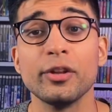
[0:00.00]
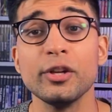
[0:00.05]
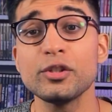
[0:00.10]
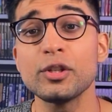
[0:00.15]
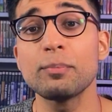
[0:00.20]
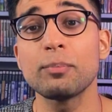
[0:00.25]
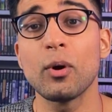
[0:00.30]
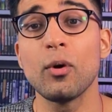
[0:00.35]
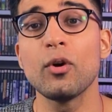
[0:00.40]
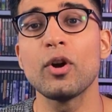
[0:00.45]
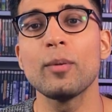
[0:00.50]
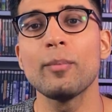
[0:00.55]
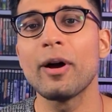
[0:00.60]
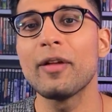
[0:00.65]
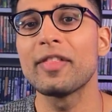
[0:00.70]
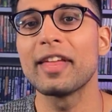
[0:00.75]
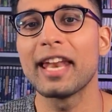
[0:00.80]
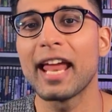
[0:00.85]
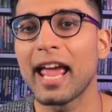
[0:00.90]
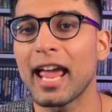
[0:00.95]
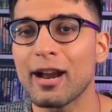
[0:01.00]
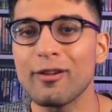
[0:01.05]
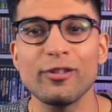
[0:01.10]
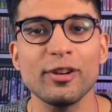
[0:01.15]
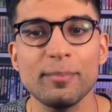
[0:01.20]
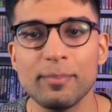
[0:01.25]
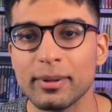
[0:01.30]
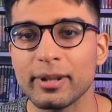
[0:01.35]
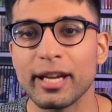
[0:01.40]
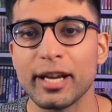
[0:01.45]
These are Pokemon that
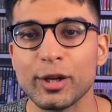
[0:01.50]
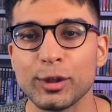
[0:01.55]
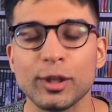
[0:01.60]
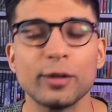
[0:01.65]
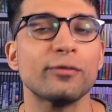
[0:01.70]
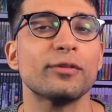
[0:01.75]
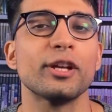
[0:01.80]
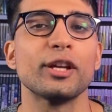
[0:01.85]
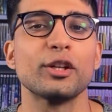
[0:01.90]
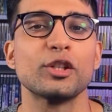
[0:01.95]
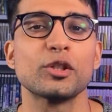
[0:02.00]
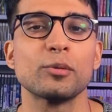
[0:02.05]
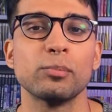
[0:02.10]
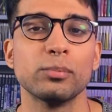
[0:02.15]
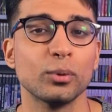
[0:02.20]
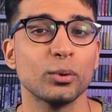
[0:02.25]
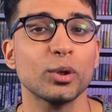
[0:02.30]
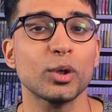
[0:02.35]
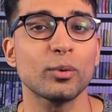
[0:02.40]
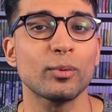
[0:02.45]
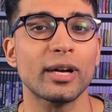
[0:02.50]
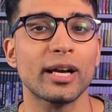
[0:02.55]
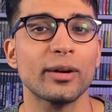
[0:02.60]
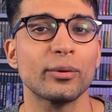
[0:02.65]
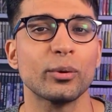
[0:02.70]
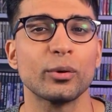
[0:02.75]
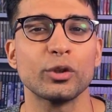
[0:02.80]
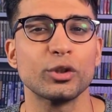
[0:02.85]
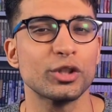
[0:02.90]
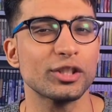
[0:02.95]
every player, if they explore
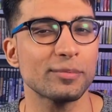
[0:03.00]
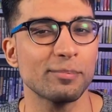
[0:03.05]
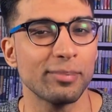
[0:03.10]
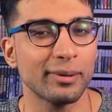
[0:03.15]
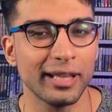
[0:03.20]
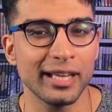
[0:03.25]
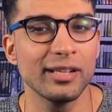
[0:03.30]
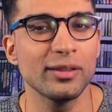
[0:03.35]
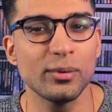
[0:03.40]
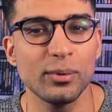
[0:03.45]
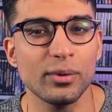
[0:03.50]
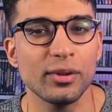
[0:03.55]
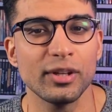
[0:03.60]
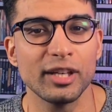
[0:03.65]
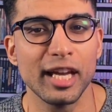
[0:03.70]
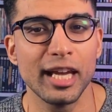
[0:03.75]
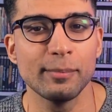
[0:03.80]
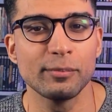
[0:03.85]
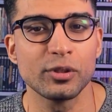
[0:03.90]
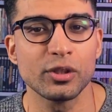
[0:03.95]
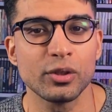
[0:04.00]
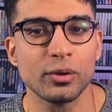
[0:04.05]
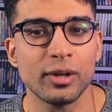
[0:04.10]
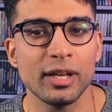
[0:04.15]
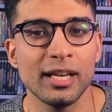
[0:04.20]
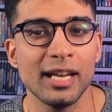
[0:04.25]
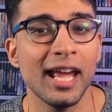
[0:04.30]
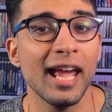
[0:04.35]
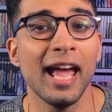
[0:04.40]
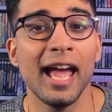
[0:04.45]
around or just play through the game
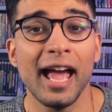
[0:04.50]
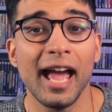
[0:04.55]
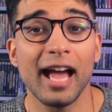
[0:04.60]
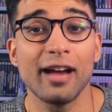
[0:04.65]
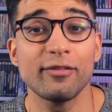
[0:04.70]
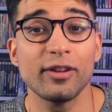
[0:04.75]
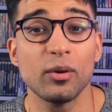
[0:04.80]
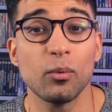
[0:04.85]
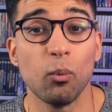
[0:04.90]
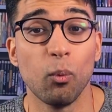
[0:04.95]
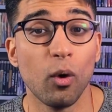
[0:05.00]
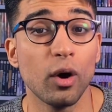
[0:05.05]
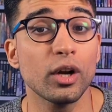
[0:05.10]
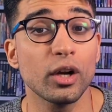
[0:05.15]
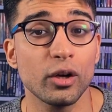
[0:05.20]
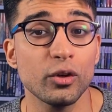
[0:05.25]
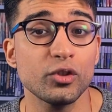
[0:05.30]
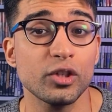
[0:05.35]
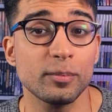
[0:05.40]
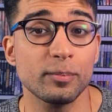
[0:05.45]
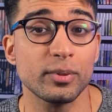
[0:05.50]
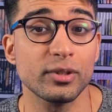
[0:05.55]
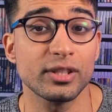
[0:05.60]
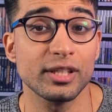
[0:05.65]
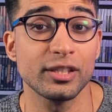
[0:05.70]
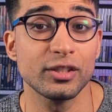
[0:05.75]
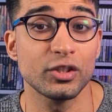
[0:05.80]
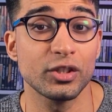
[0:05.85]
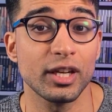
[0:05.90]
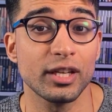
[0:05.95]
straight, have a
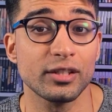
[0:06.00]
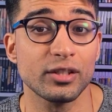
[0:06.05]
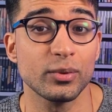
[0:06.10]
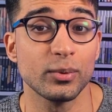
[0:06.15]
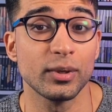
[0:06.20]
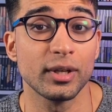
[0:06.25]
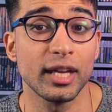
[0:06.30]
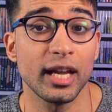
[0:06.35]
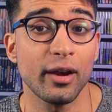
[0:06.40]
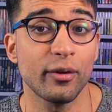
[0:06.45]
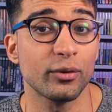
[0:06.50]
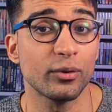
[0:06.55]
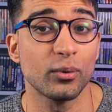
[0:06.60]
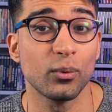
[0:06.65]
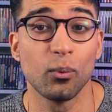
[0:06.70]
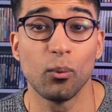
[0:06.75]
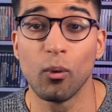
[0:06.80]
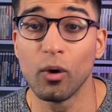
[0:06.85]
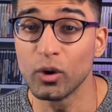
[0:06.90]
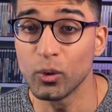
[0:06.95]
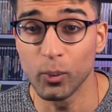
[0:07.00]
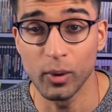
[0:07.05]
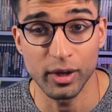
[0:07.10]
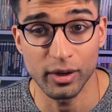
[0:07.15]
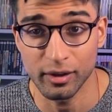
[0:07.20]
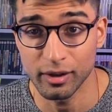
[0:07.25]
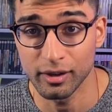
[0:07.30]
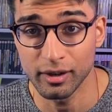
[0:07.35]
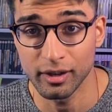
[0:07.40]
100% chance to encounter one way or